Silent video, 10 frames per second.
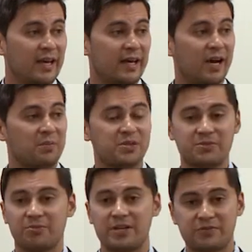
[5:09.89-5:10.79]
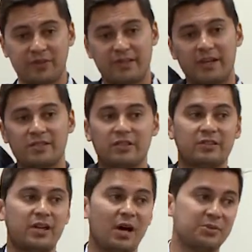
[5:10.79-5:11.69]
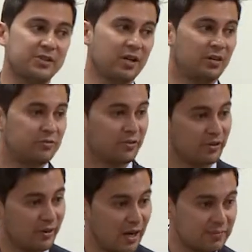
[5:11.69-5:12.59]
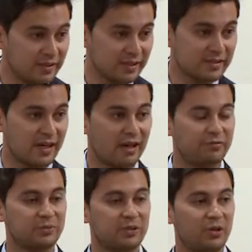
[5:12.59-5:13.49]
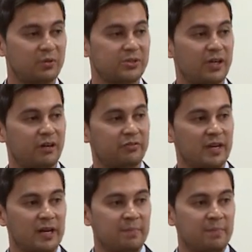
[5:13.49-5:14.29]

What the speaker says: It helps us reach for things on the top shelf or grab things down from the low shelf.